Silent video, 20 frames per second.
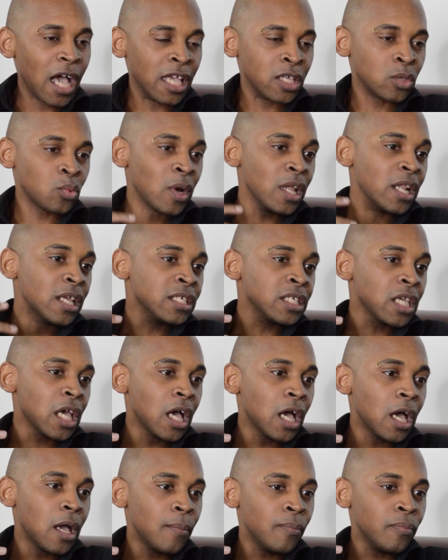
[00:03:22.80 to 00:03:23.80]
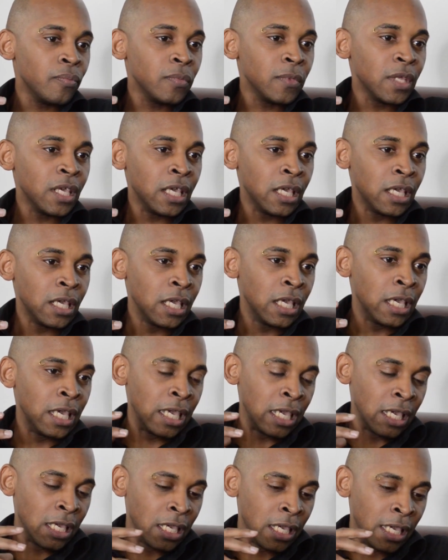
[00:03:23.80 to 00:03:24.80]
as well as um
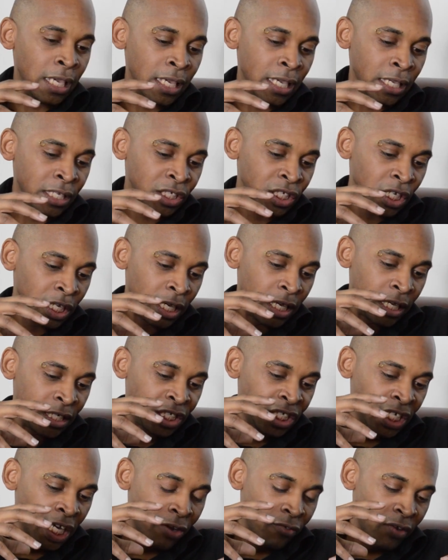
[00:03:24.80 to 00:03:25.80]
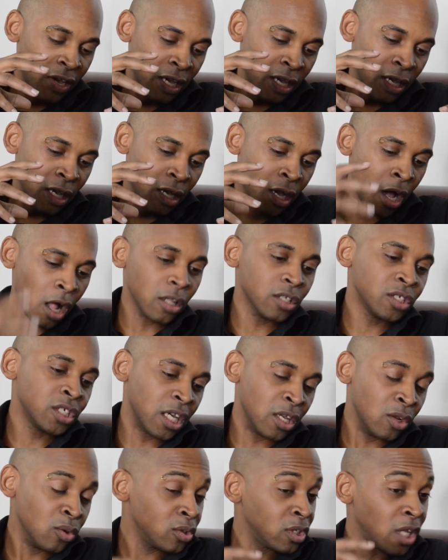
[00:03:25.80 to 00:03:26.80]
it, it, it, sharing culture.
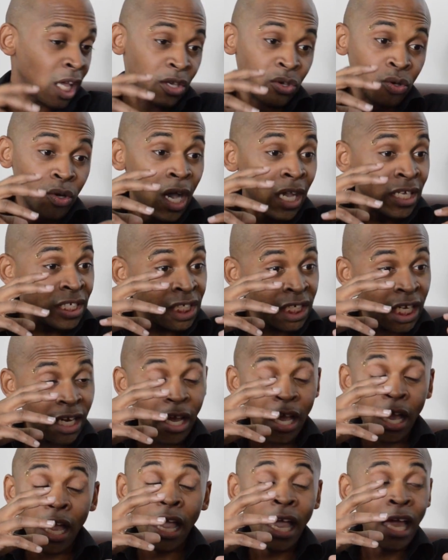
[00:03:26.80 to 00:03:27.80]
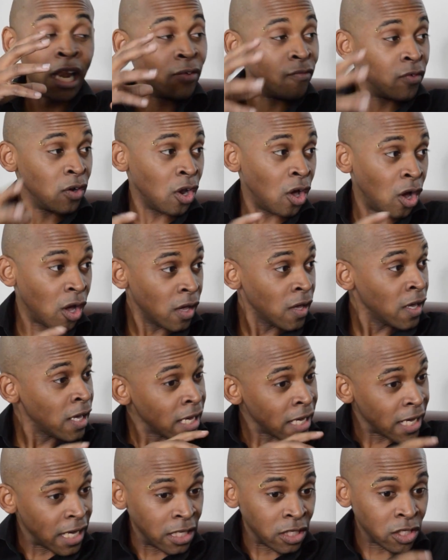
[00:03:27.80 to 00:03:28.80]
It looks like you guys share a hell of a lot
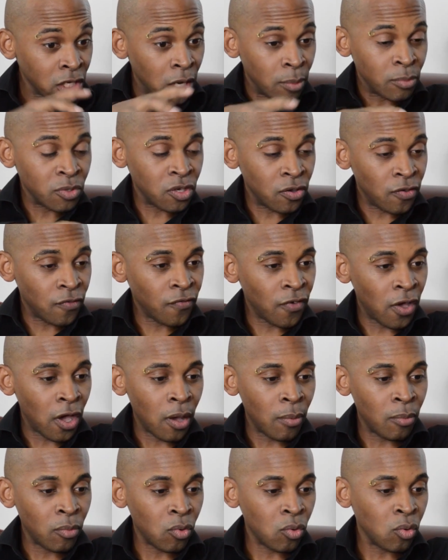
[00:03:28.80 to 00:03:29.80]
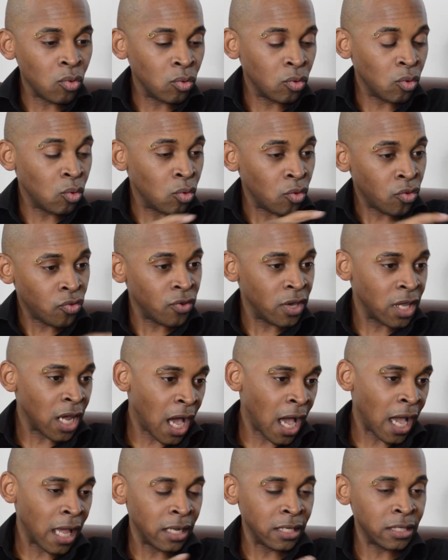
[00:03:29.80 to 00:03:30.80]
in terms of um, all, all three of the
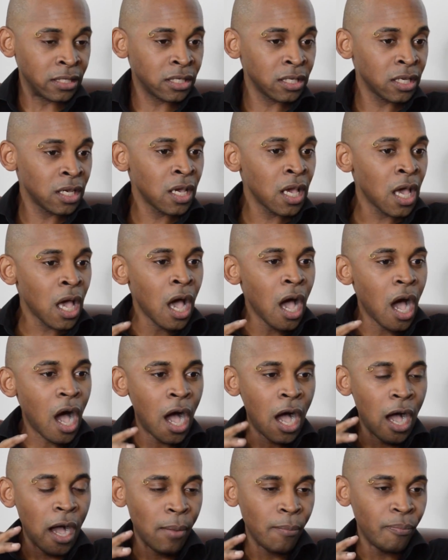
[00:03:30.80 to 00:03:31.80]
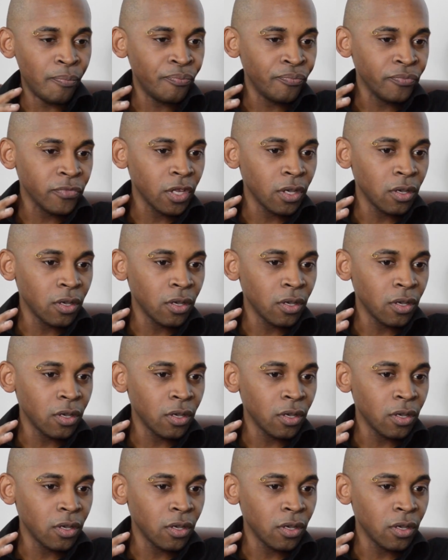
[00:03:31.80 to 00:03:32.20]
islands. Um,